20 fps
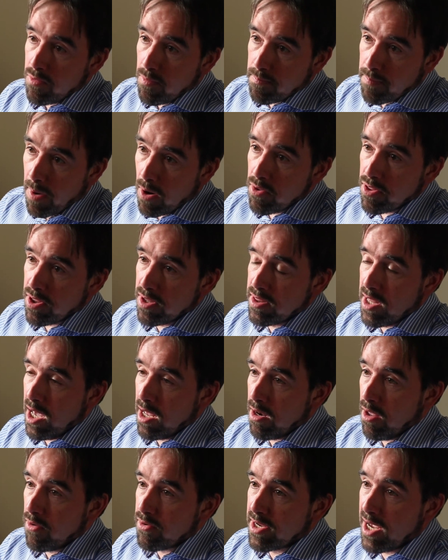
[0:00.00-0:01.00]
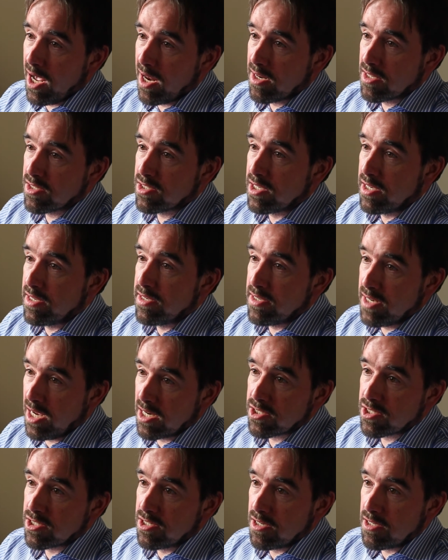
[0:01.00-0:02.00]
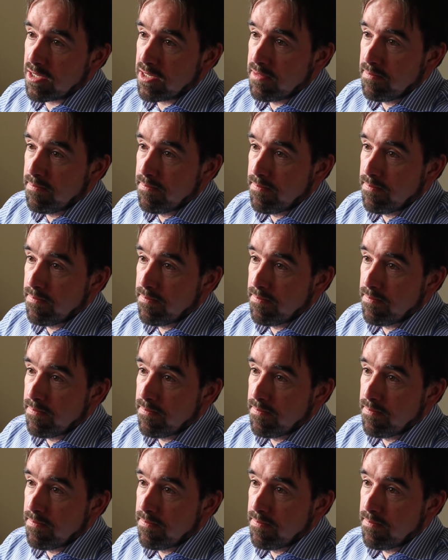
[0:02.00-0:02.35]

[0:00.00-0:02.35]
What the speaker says: both in their locality and nationally.